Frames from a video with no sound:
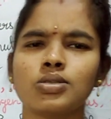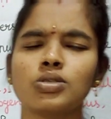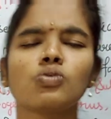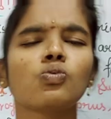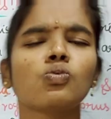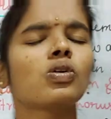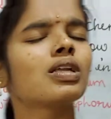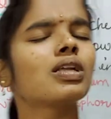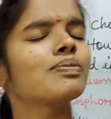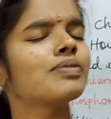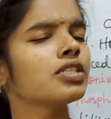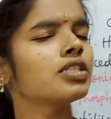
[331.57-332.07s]
what
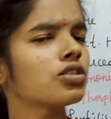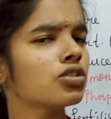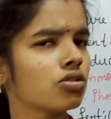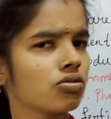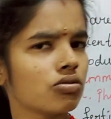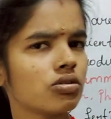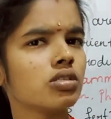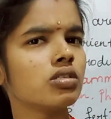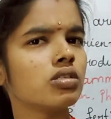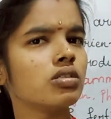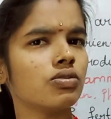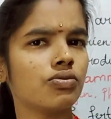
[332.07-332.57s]
happens to the
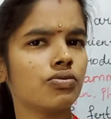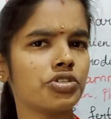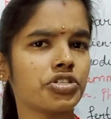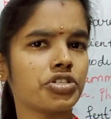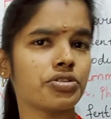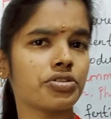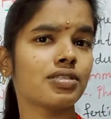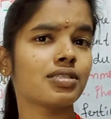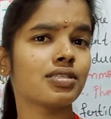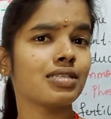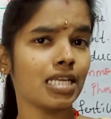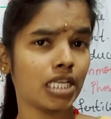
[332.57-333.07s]
nutrients?
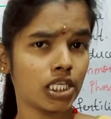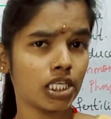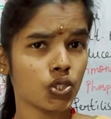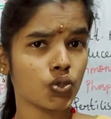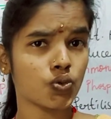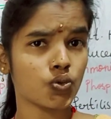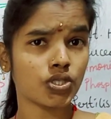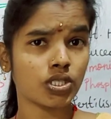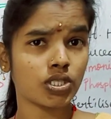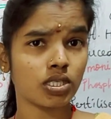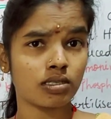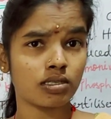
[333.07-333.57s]
Next
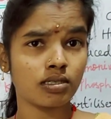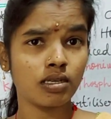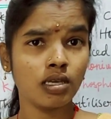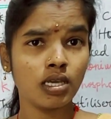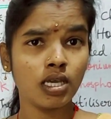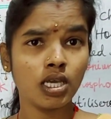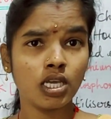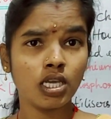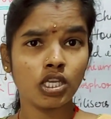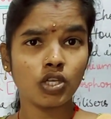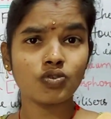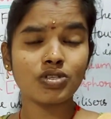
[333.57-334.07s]
question.
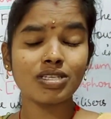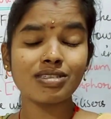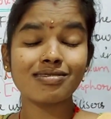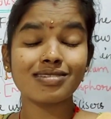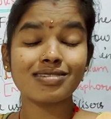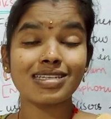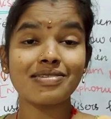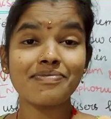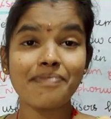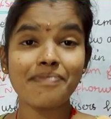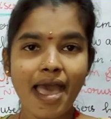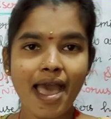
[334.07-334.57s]
You just
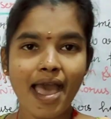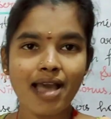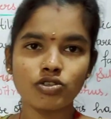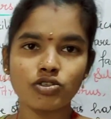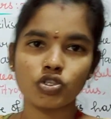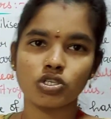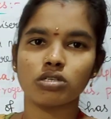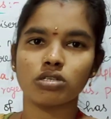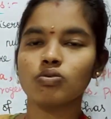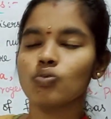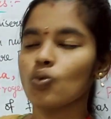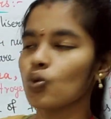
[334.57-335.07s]

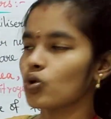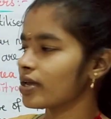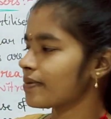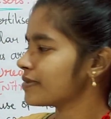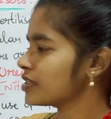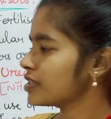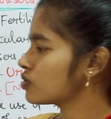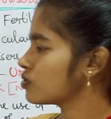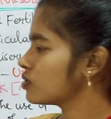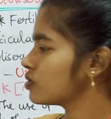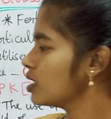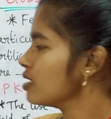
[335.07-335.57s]
imagine what happens
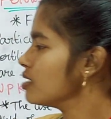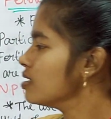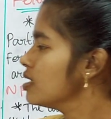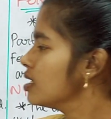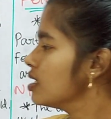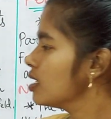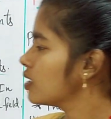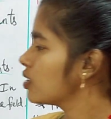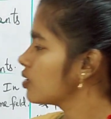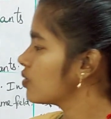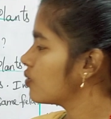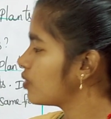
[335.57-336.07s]
to the
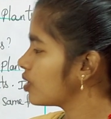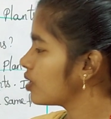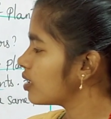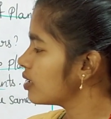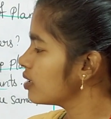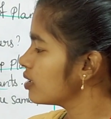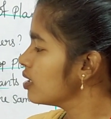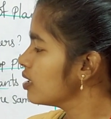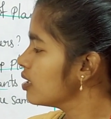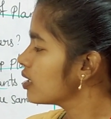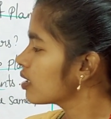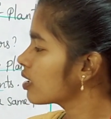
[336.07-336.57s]
nutrient.
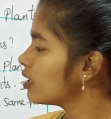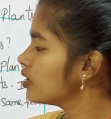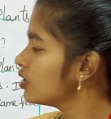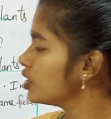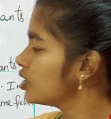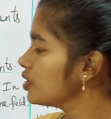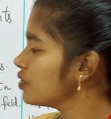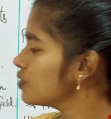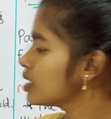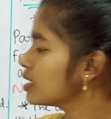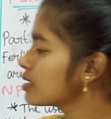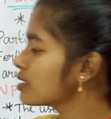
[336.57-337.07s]

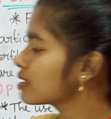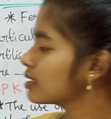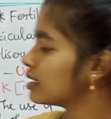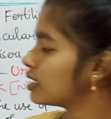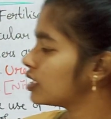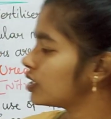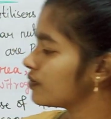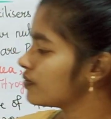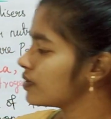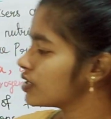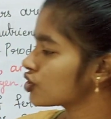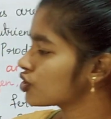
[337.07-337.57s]
Continuous
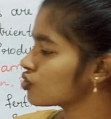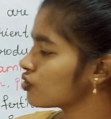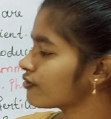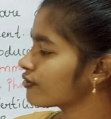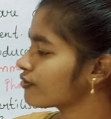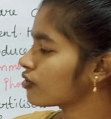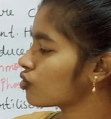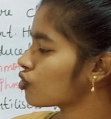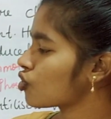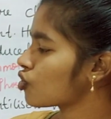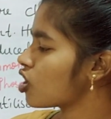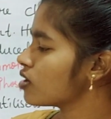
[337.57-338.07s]
cultivation of
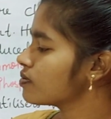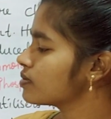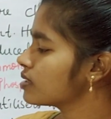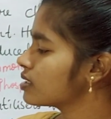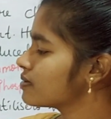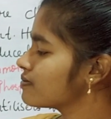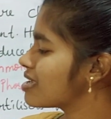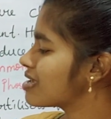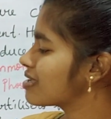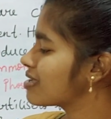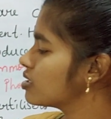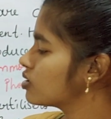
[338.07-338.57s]
crops
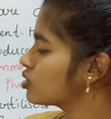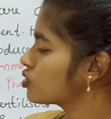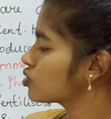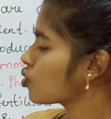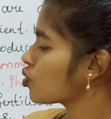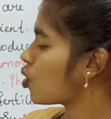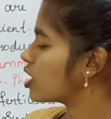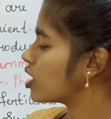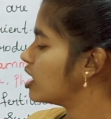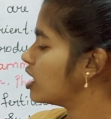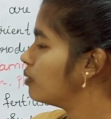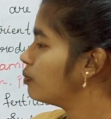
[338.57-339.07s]
make the
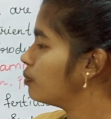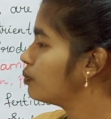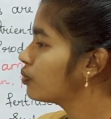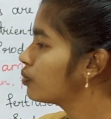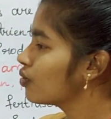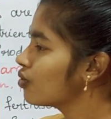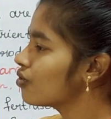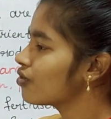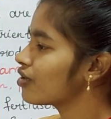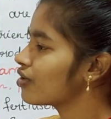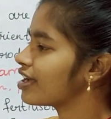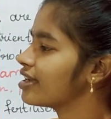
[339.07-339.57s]
soil
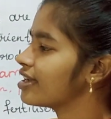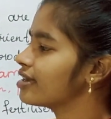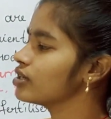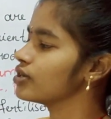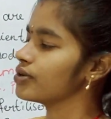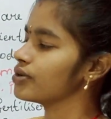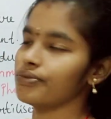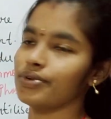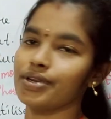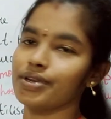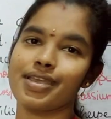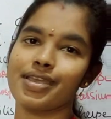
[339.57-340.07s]
poor in
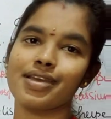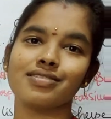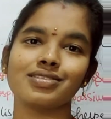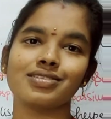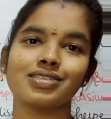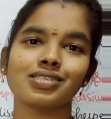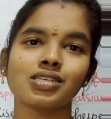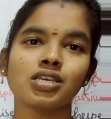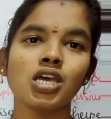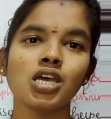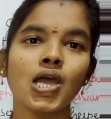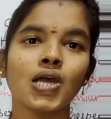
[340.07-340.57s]
nutrients.
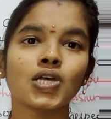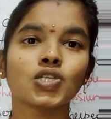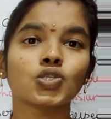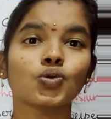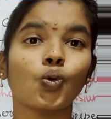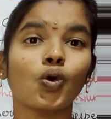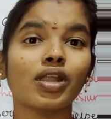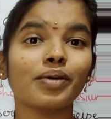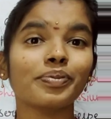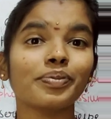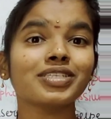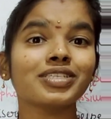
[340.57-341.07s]
So what
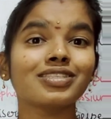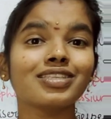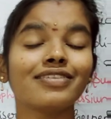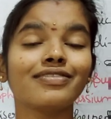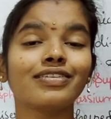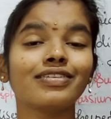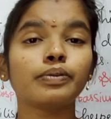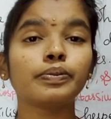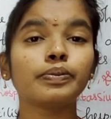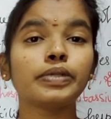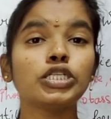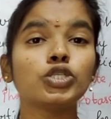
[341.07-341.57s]
happens? They will
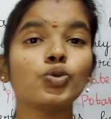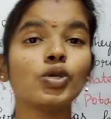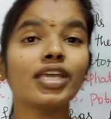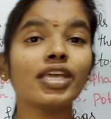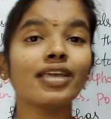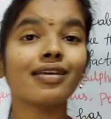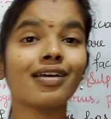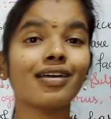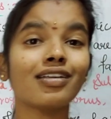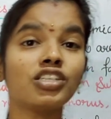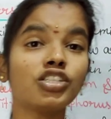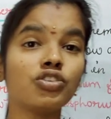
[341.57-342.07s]
be doing
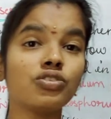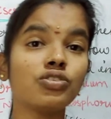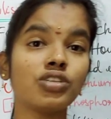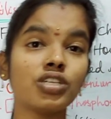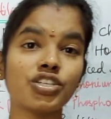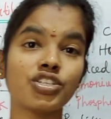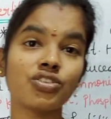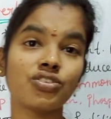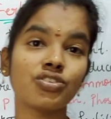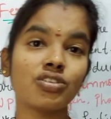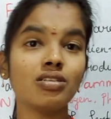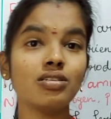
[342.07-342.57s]

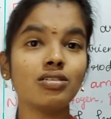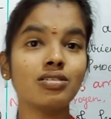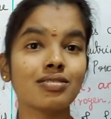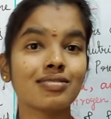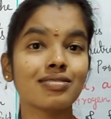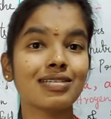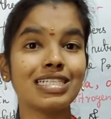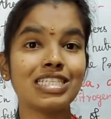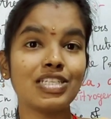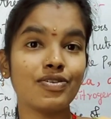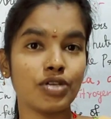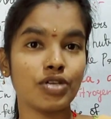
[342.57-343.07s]
continuation
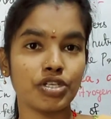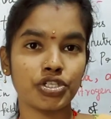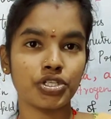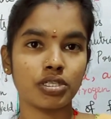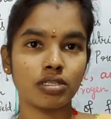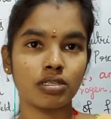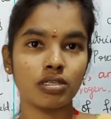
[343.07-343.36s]
cultivation.